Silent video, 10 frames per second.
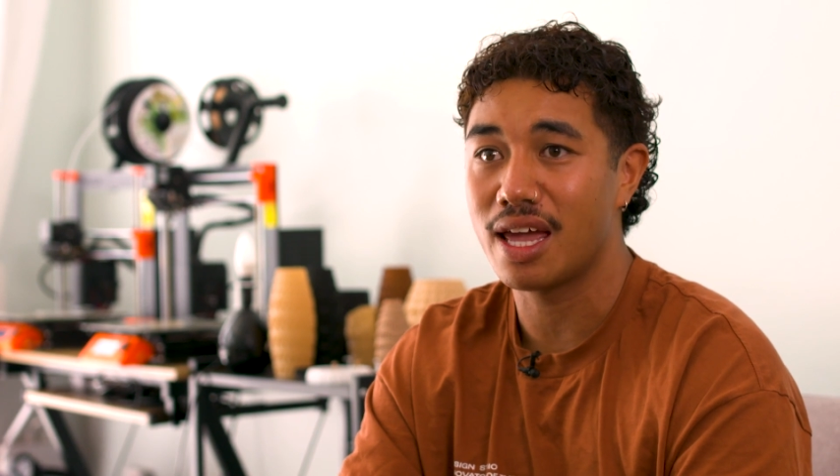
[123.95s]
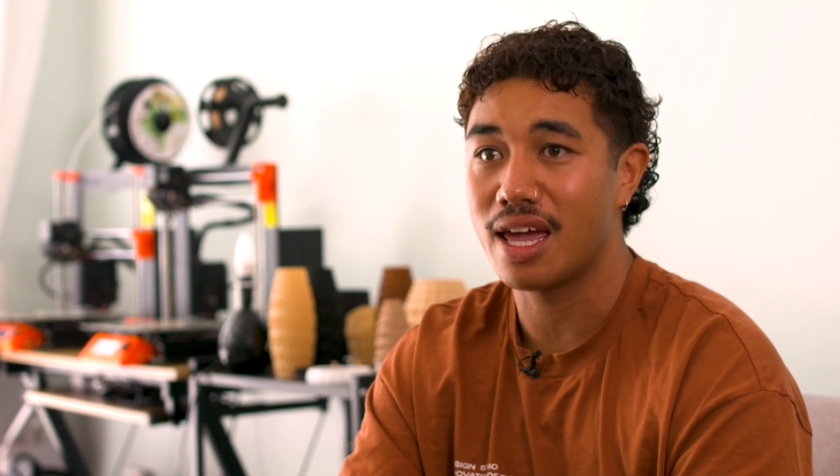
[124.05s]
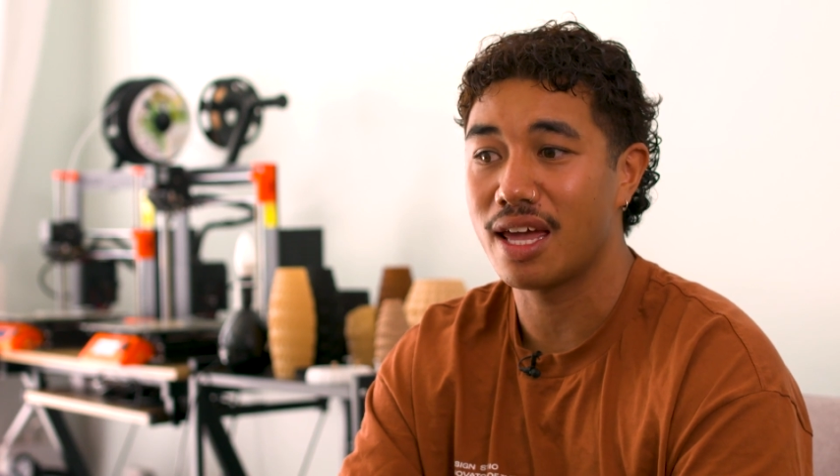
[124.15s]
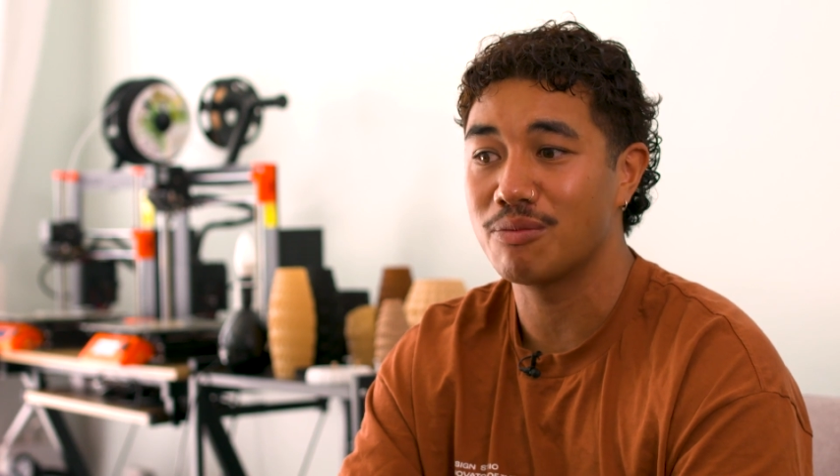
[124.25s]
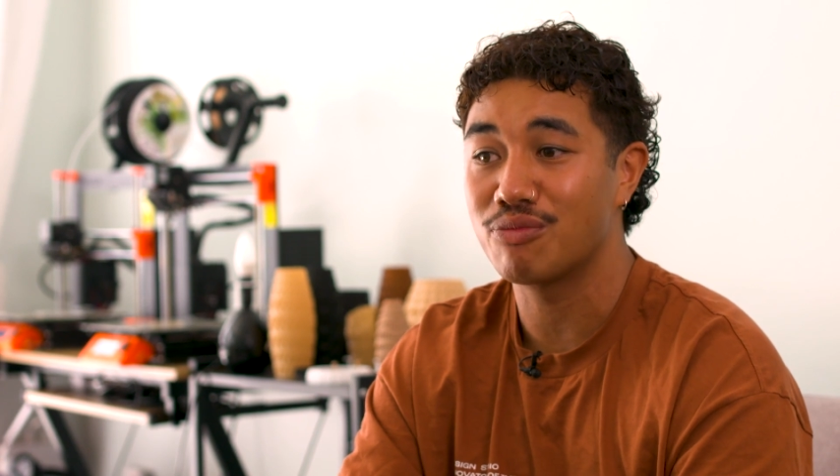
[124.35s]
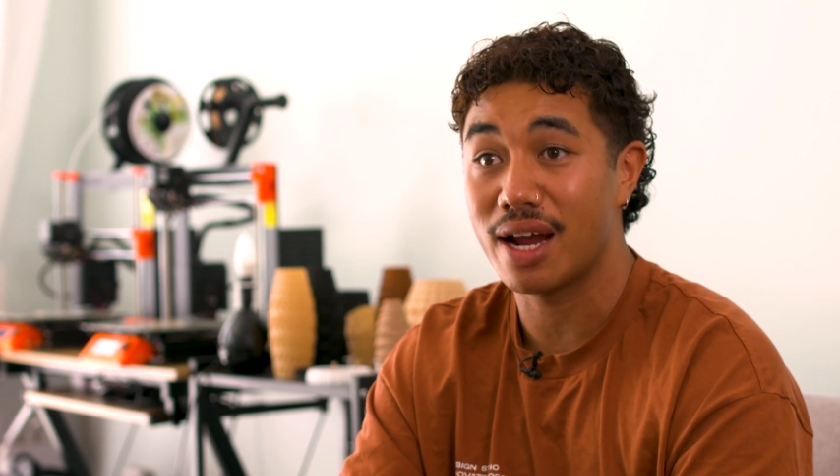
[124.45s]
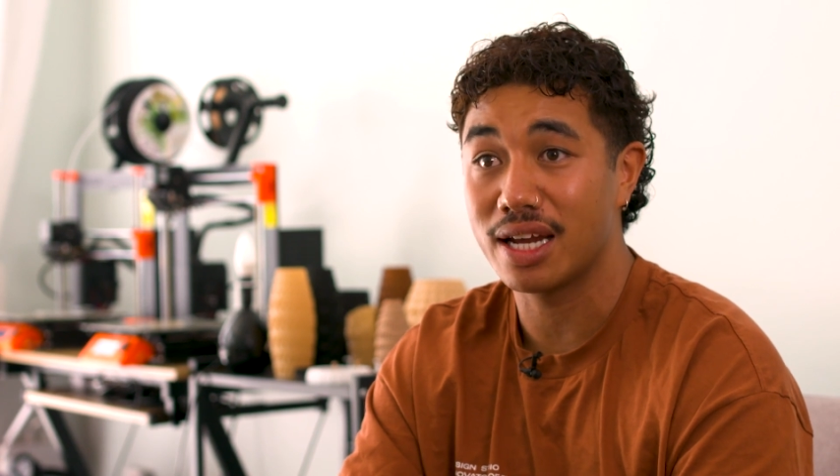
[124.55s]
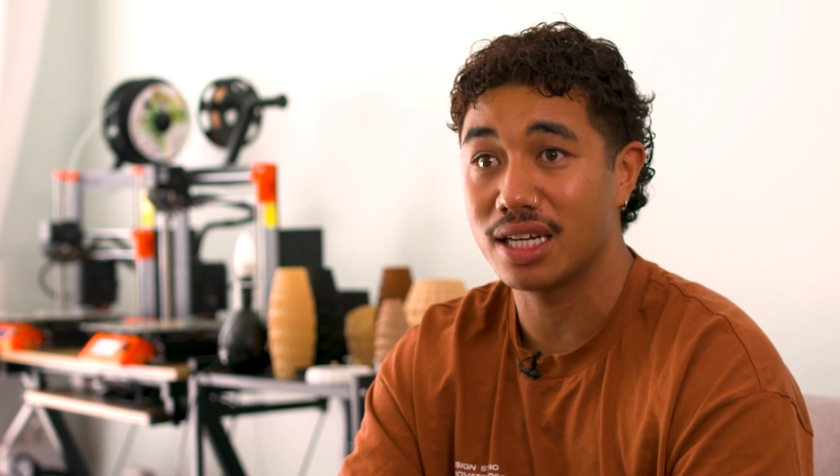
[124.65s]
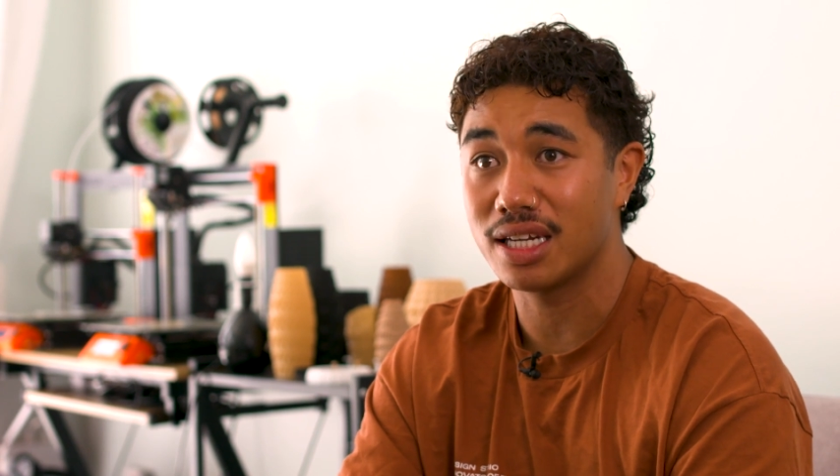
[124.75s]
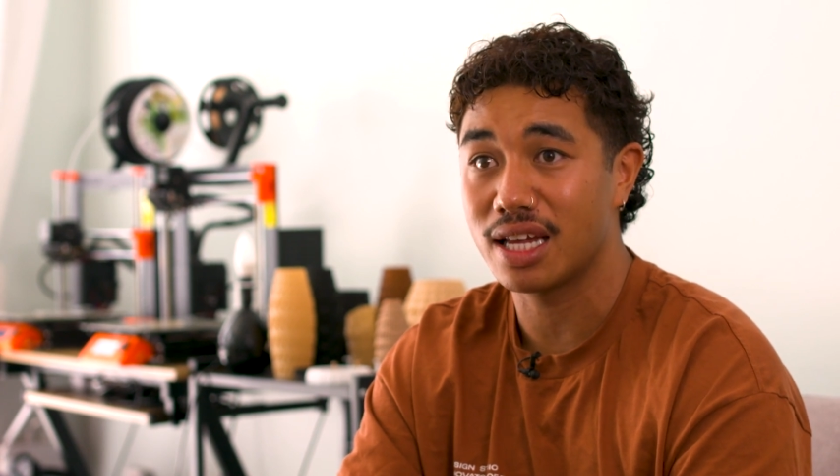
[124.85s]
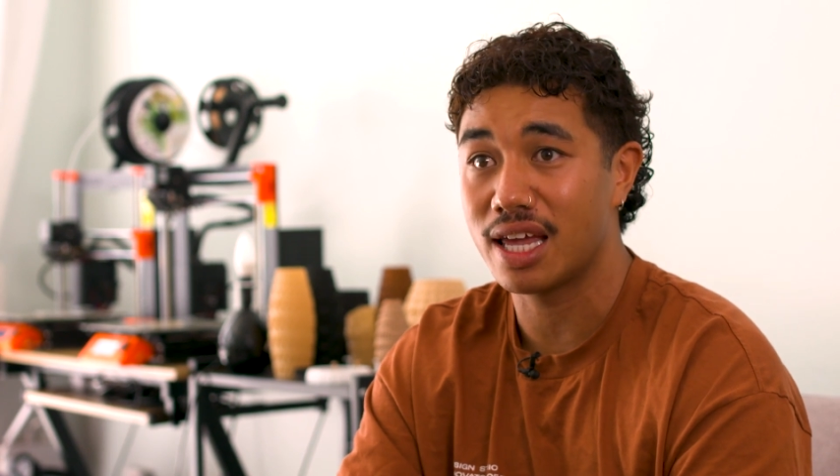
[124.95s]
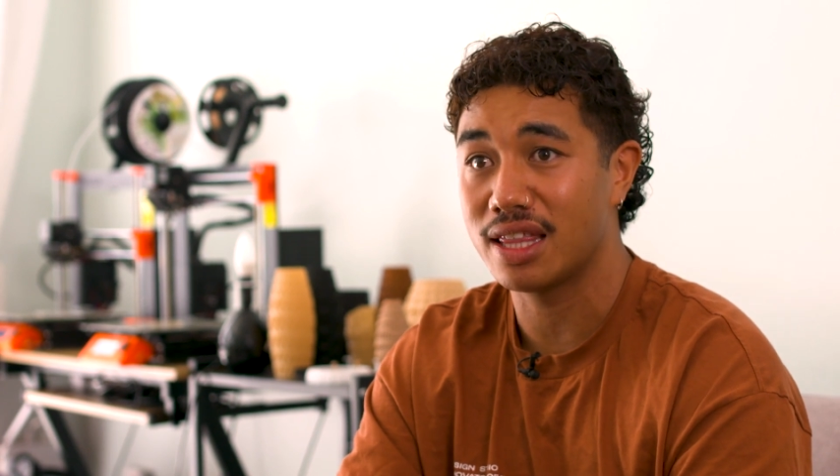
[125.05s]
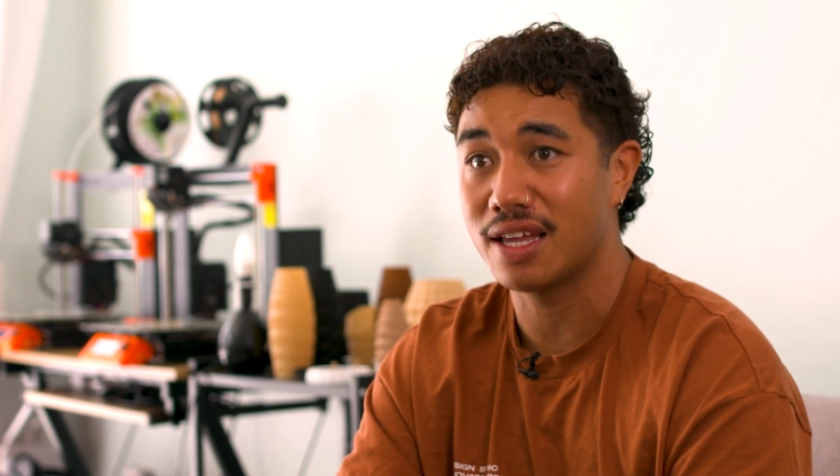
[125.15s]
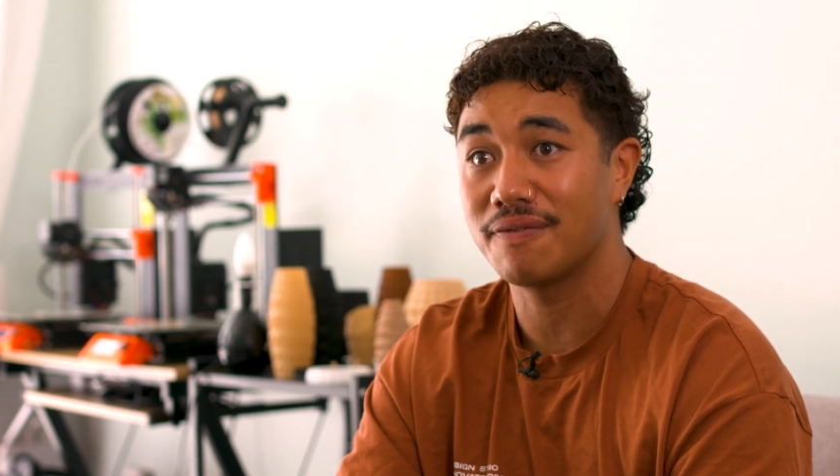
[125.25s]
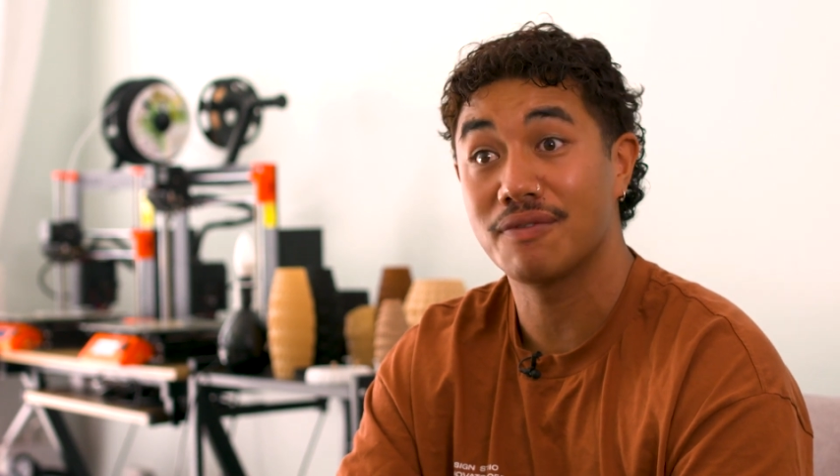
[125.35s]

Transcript: and branding and then